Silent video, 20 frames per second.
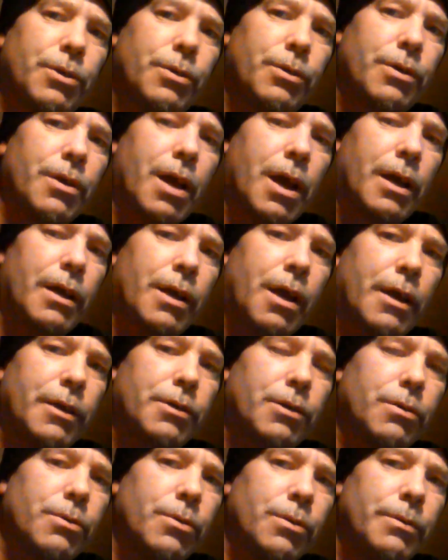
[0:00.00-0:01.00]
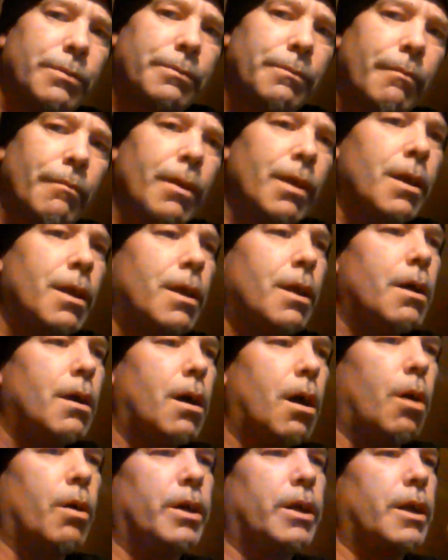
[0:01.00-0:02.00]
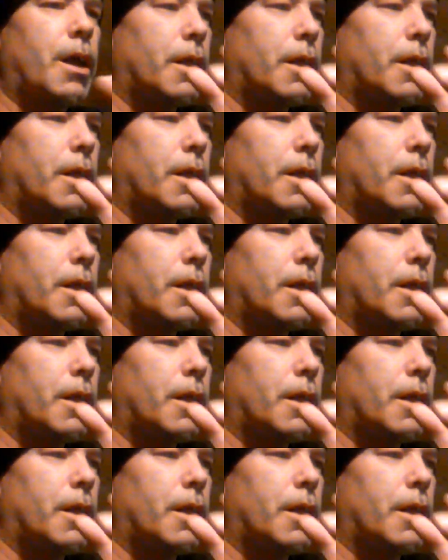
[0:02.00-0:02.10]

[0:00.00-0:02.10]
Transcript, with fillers: Junior High, and High School. Oh, and